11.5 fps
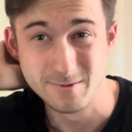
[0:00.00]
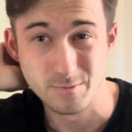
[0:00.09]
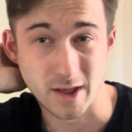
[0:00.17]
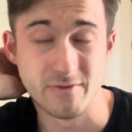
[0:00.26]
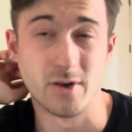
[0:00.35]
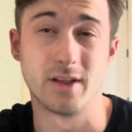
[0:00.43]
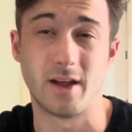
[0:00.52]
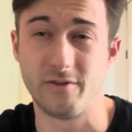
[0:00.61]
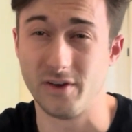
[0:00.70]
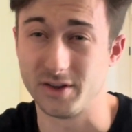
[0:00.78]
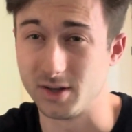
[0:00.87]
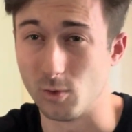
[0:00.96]
I
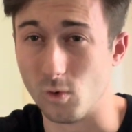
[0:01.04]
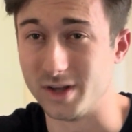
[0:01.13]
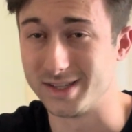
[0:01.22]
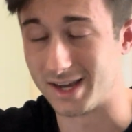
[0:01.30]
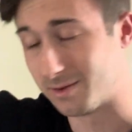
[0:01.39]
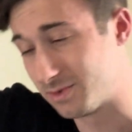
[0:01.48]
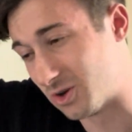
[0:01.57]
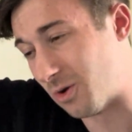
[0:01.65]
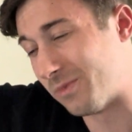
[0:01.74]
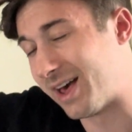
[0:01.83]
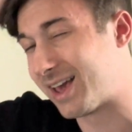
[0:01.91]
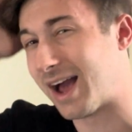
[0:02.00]
felt it one time, so I'm like,